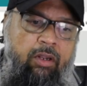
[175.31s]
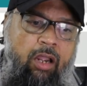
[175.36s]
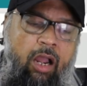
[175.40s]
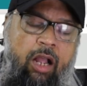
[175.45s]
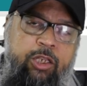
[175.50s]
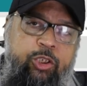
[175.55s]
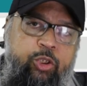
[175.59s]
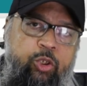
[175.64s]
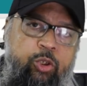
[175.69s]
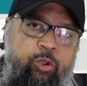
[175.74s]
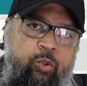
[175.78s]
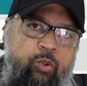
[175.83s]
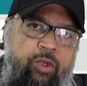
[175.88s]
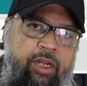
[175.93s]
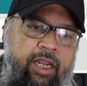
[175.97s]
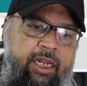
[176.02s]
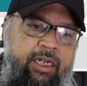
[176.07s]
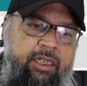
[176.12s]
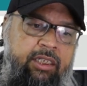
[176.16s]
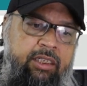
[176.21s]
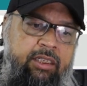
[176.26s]
Also, you
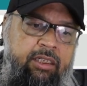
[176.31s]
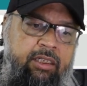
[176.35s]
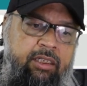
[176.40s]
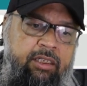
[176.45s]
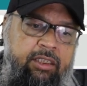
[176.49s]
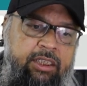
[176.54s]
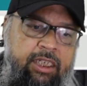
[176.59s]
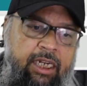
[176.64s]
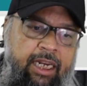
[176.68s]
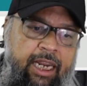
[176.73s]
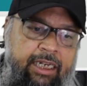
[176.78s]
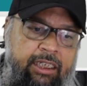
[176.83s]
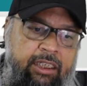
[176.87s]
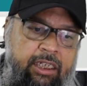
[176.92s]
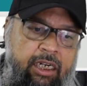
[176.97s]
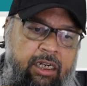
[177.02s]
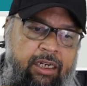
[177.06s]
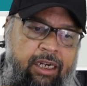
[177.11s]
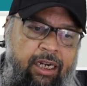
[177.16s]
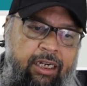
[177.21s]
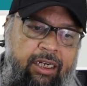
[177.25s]
can
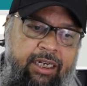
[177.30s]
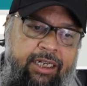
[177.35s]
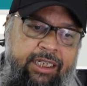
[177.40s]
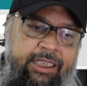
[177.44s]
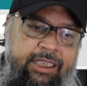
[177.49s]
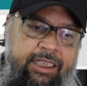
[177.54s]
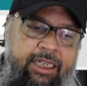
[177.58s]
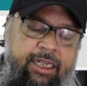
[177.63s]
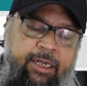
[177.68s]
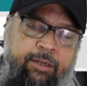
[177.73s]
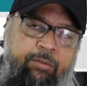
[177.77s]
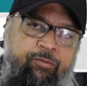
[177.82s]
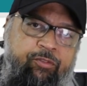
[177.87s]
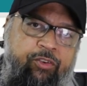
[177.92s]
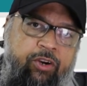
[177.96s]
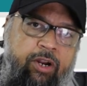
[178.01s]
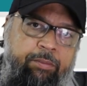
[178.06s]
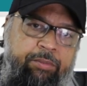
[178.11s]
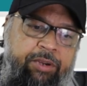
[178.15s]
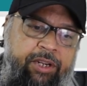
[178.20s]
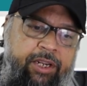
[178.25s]
select a color scheme
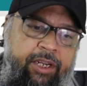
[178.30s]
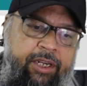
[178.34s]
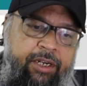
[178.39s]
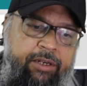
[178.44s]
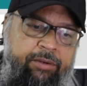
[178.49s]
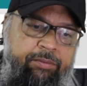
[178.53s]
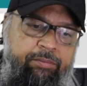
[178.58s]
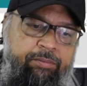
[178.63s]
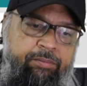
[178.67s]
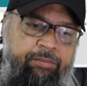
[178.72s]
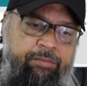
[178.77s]
from here.